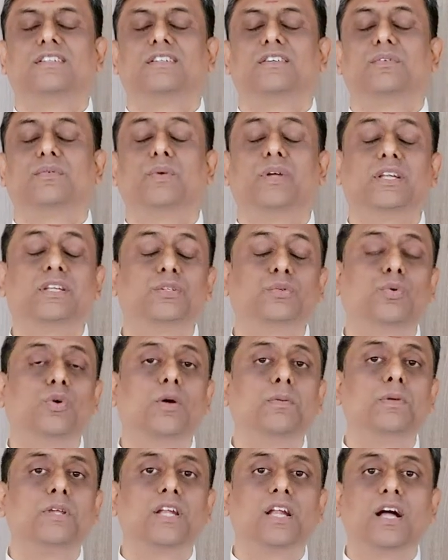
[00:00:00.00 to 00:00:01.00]
When
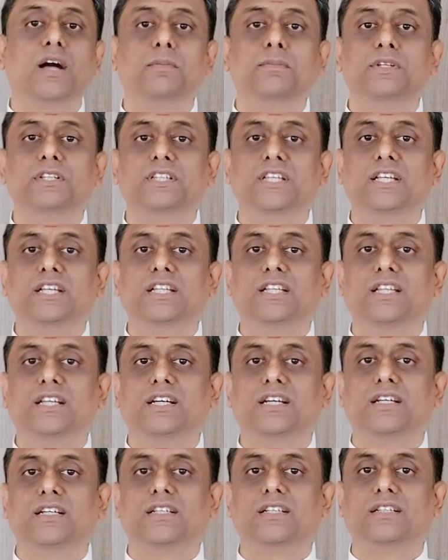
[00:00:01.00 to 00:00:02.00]
Swami
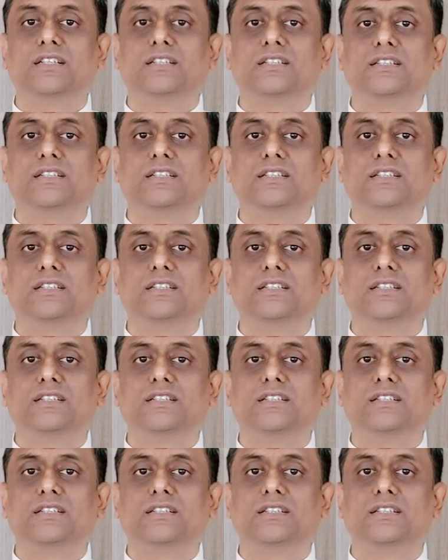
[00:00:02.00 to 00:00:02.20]
Ramatita,